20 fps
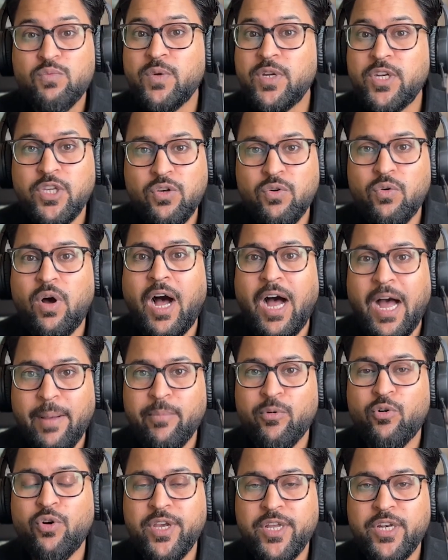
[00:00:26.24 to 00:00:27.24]
video
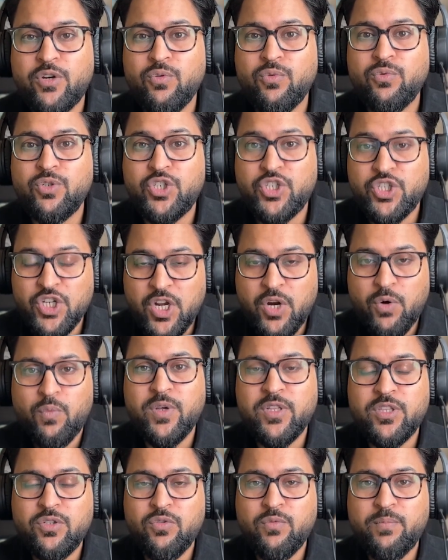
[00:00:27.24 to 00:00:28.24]
I'm going to share
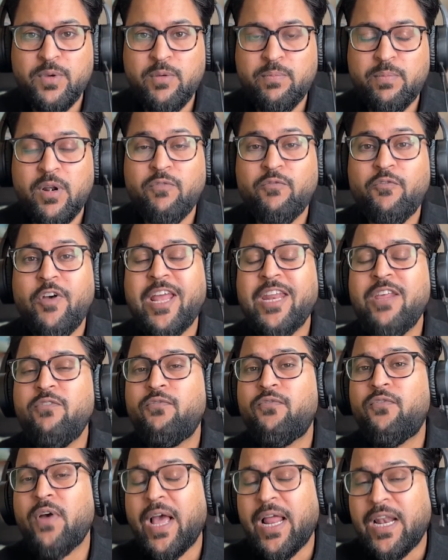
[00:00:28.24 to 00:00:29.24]
with you people
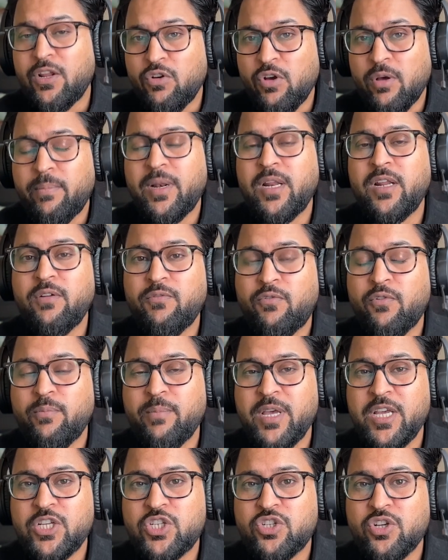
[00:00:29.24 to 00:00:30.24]
very valuable
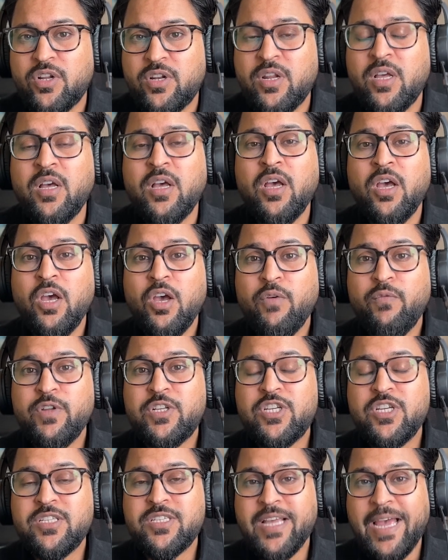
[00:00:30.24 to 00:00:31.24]
information
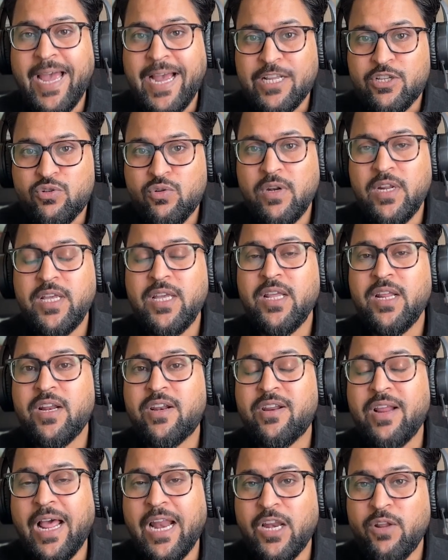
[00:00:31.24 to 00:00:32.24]
which is actually
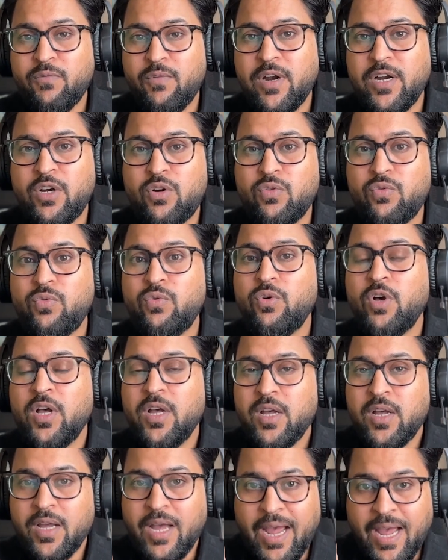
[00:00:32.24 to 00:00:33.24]
relevant to
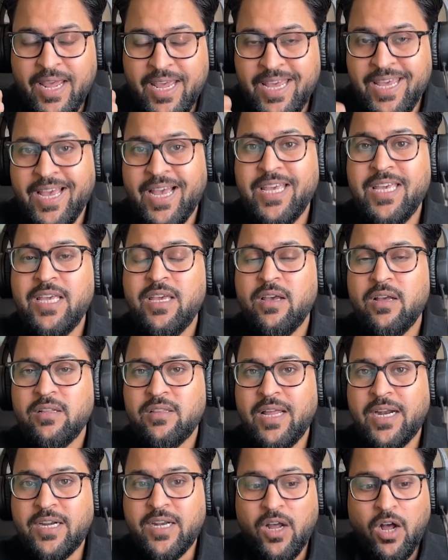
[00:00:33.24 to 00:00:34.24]
AI,
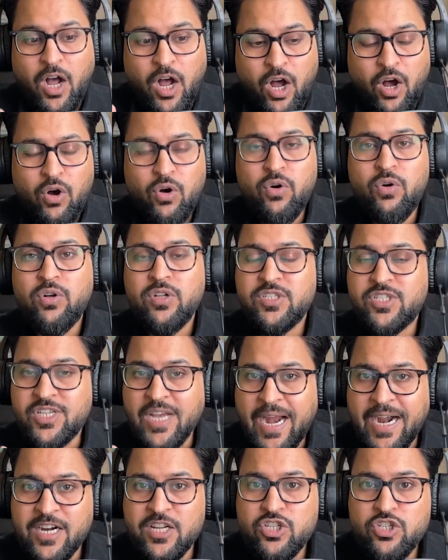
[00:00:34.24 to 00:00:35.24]
that how
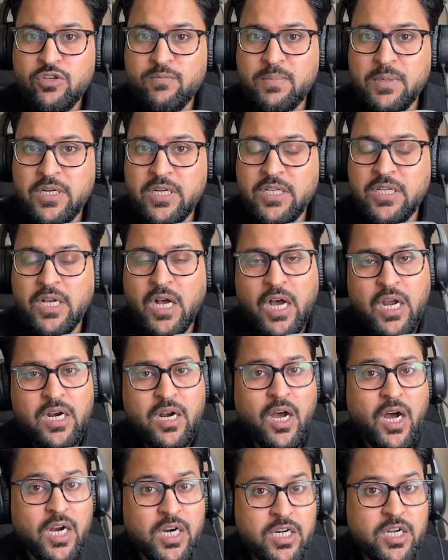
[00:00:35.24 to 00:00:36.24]
chat gpt or
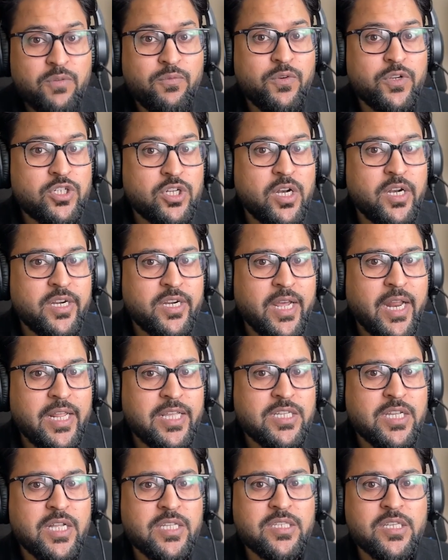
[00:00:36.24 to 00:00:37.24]
artificial
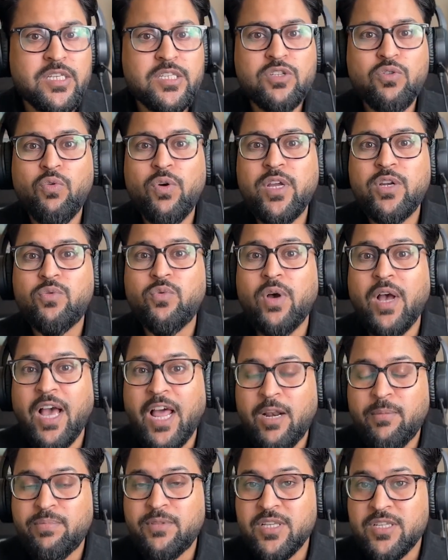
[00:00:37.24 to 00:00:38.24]
intelligence is going to
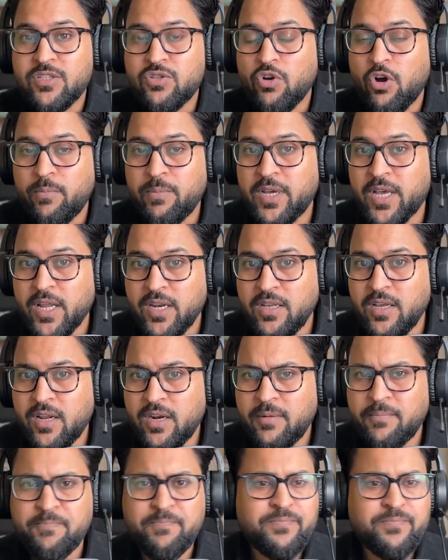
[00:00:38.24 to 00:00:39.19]
help this job career.